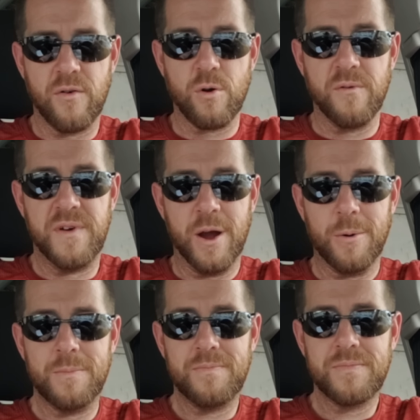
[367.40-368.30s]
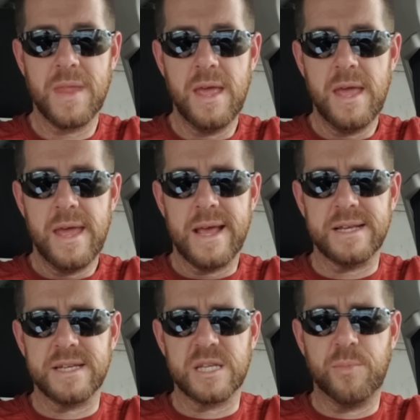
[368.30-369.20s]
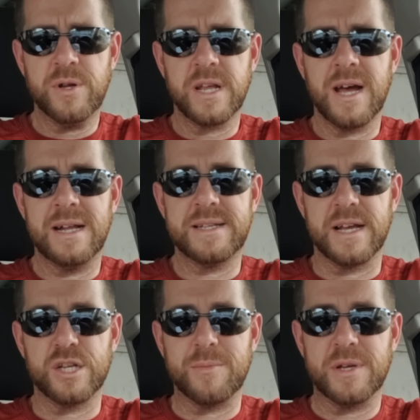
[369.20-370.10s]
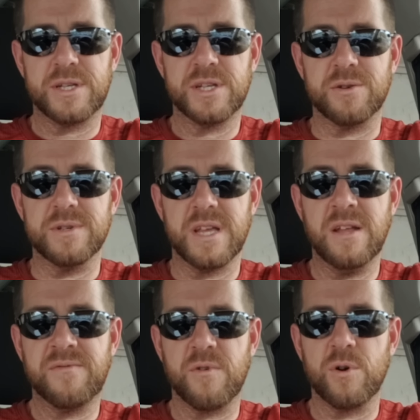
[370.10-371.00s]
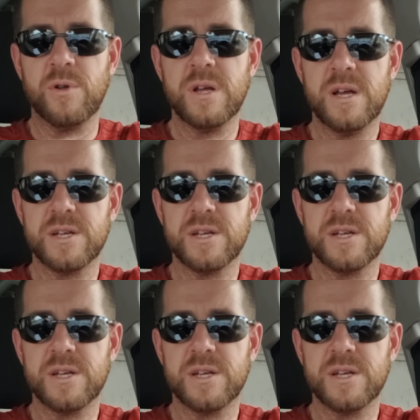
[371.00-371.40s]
her affair. He says, to put into context here, my sister is infertile,